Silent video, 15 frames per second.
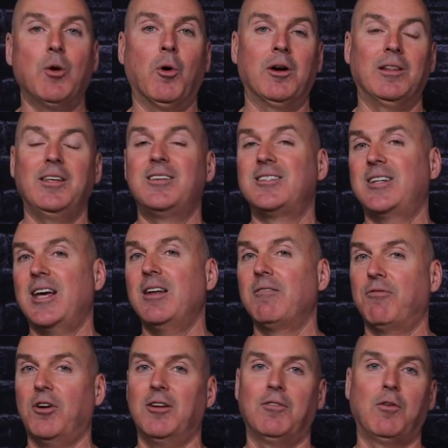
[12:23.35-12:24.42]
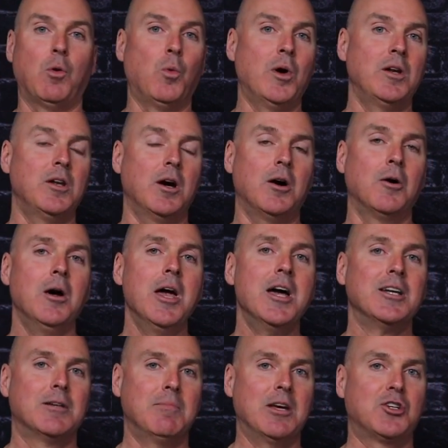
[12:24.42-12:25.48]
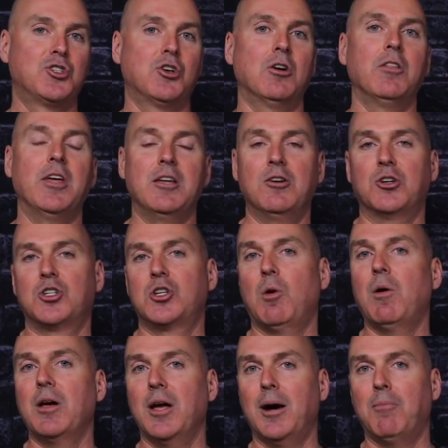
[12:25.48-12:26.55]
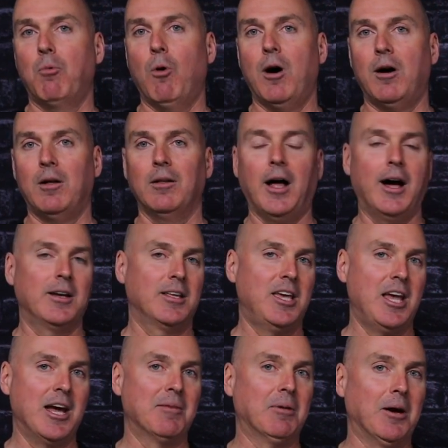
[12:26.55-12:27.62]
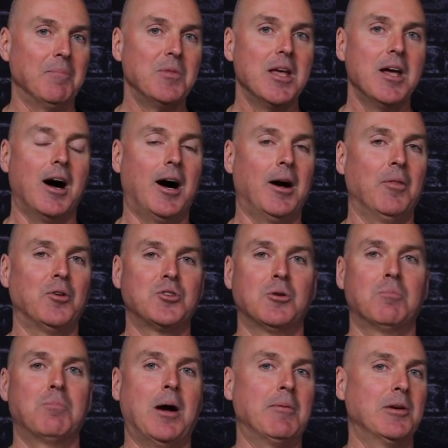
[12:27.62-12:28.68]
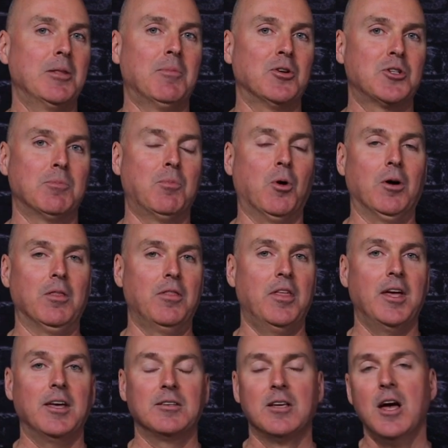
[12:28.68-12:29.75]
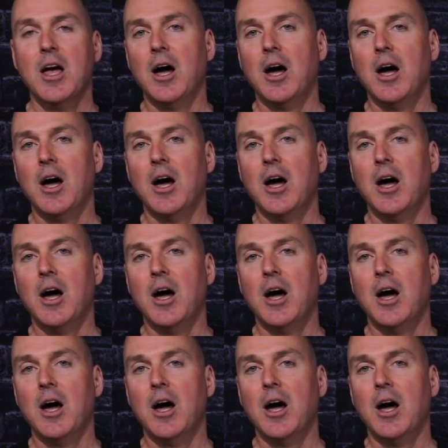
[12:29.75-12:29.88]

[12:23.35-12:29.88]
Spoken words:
or at least stand in front of a window to make sure that you're showing up well on camera. Those are probably the most important things.